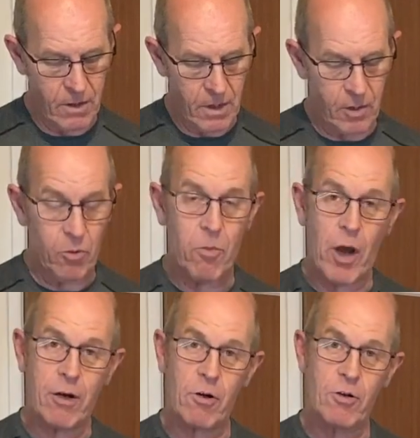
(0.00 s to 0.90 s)
little
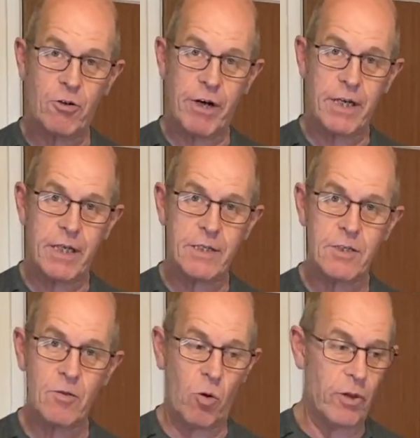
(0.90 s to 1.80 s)
micro
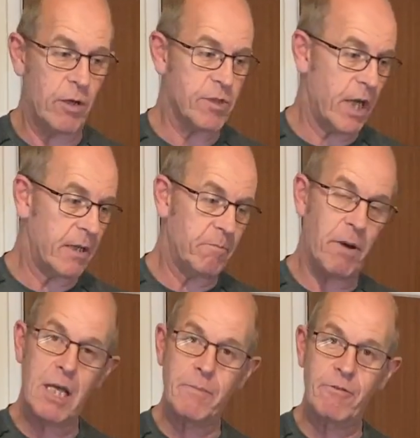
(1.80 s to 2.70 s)
crickets, or they'll take
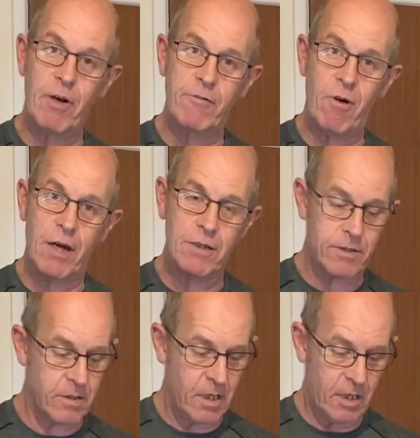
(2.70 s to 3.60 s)
baby red
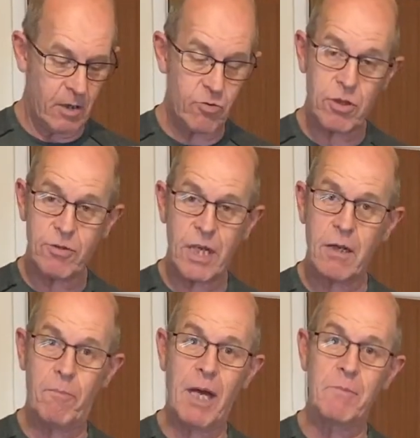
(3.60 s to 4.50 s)
runners. They'll also take a
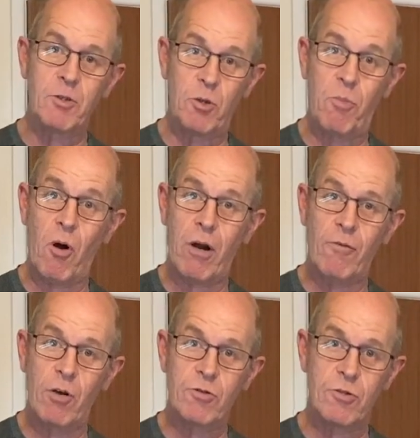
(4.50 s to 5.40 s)
baby Dubai
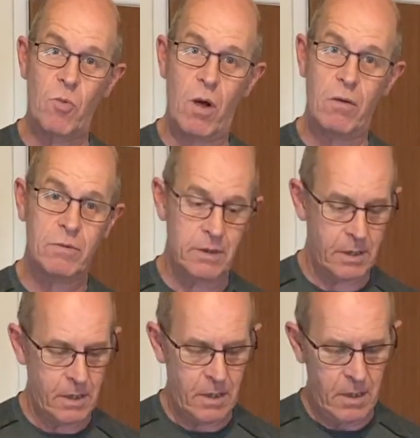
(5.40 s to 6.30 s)
roach as well.
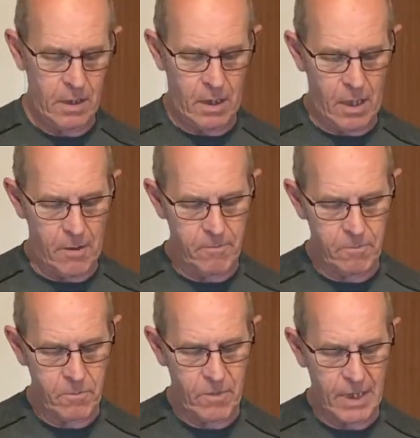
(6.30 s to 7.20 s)

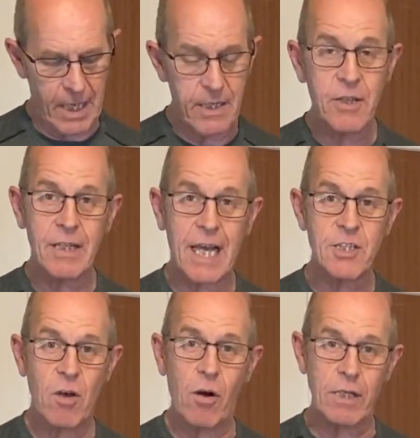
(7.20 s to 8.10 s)
Anything that
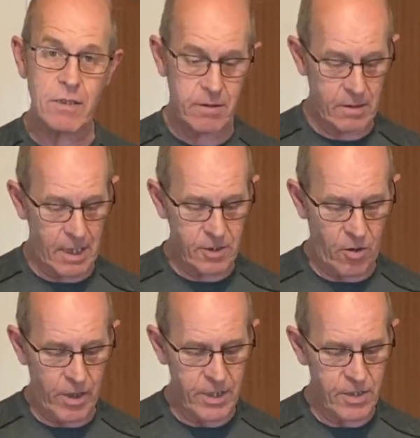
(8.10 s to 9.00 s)
size, that
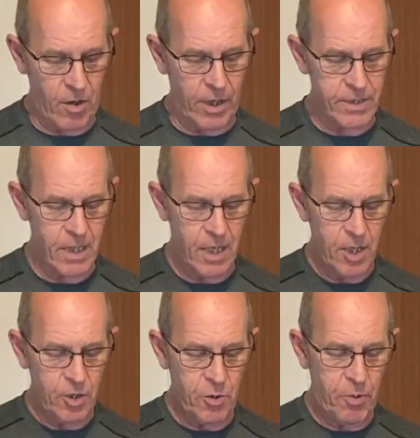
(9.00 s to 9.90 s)
tiny size,
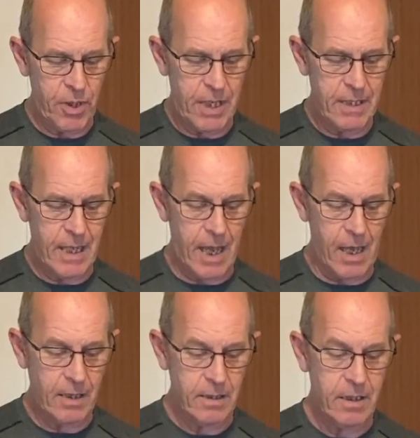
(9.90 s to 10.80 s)
you put it in
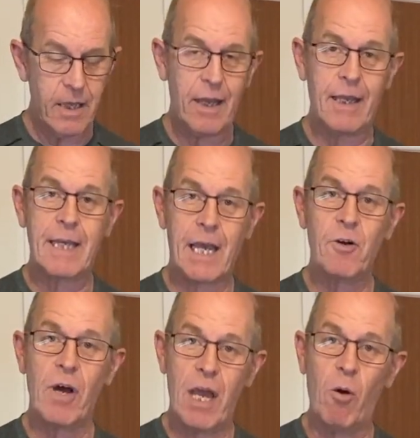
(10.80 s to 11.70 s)
there, it
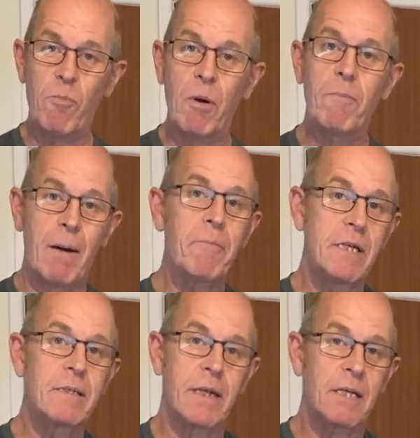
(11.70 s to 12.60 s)
cannot help but bump
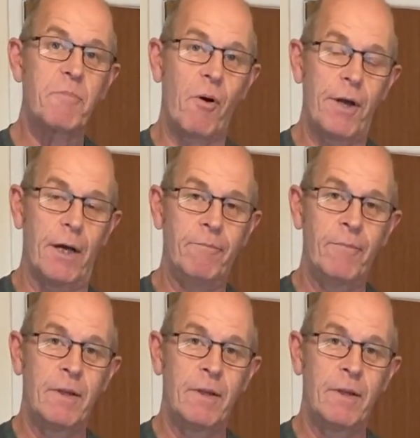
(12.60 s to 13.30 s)
into that spider,